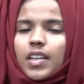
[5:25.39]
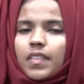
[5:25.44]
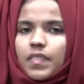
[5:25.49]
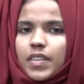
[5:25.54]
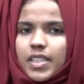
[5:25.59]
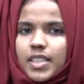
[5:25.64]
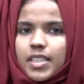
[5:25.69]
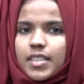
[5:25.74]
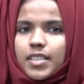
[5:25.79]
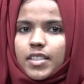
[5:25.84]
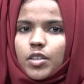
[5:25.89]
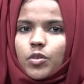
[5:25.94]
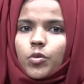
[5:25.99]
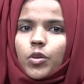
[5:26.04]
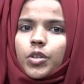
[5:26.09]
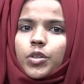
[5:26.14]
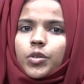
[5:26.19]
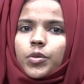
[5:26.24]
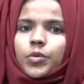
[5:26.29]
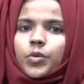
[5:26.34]
which is
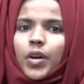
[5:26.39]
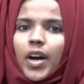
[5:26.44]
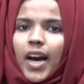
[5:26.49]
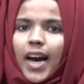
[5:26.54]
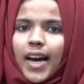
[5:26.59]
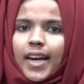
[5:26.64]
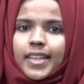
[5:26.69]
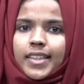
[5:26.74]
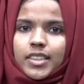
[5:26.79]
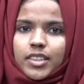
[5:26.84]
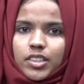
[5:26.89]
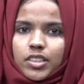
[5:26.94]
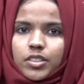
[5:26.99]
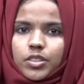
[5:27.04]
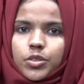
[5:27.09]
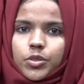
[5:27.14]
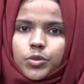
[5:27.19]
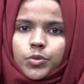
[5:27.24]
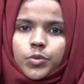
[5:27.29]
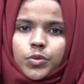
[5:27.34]
equal to 8
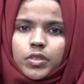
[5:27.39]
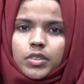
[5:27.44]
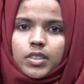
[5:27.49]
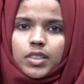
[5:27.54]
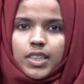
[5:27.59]
into